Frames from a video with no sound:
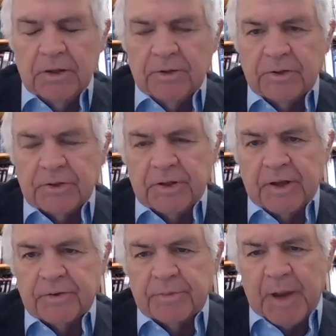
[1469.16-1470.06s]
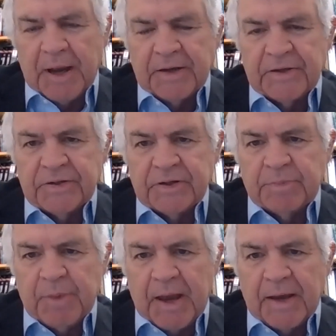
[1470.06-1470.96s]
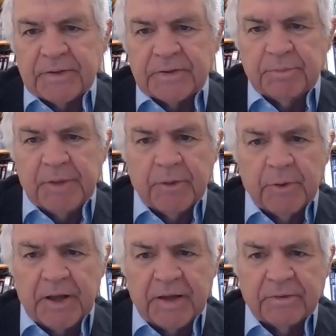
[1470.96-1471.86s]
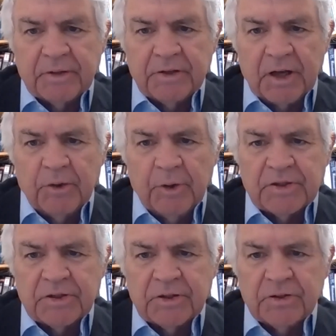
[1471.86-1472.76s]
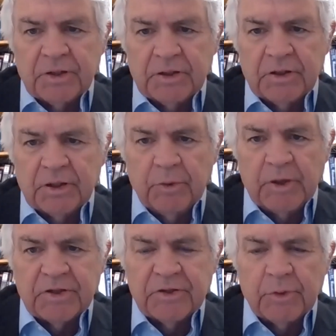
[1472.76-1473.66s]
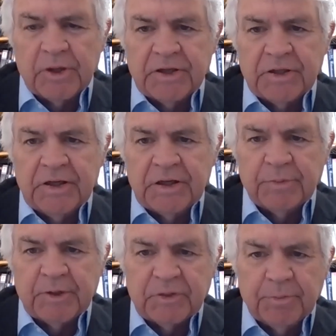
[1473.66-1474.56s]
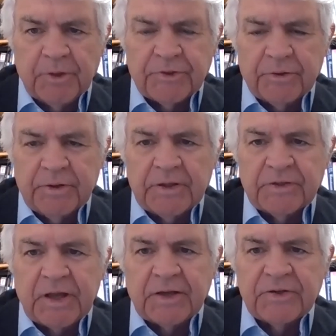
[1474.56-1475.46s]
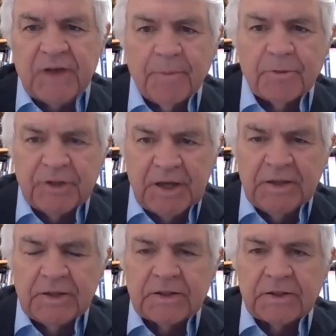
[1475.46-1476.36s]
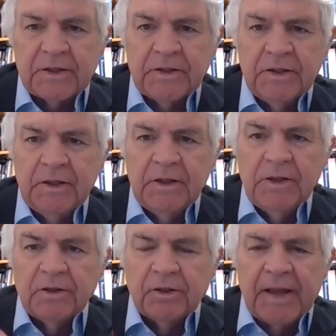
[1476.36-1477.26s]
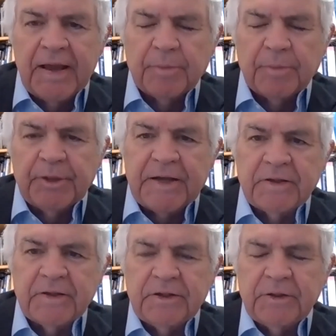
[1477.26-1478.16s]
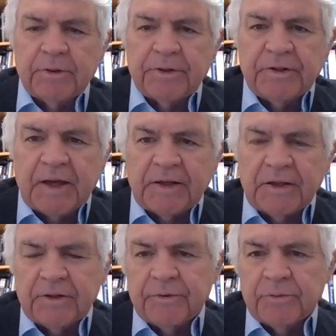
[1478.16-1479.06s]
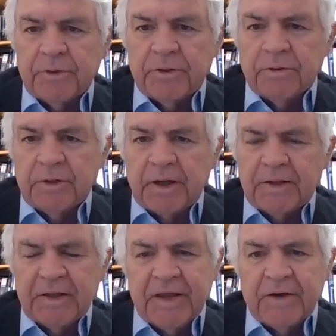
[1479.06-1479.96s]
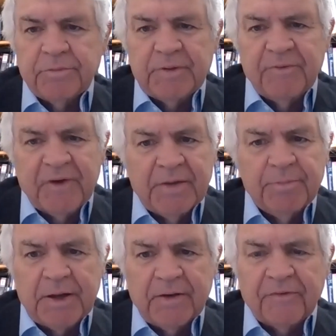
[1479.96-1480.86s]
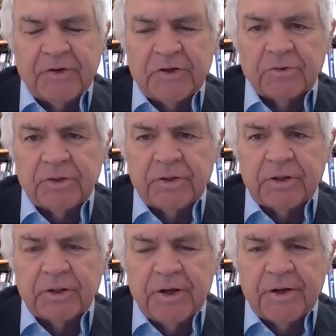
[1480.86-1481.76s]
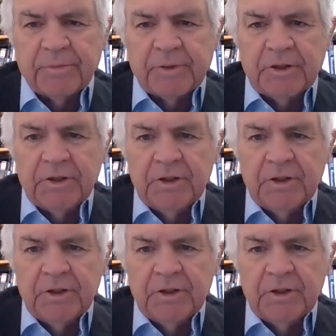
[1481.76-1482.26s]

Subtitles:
another package that's passed, and by the way, I'm not it questions whether you need it, but suppose there is, then simultaneously you lay out a plan to deal with the debt down the road. I think that would be very beneficial to the economy.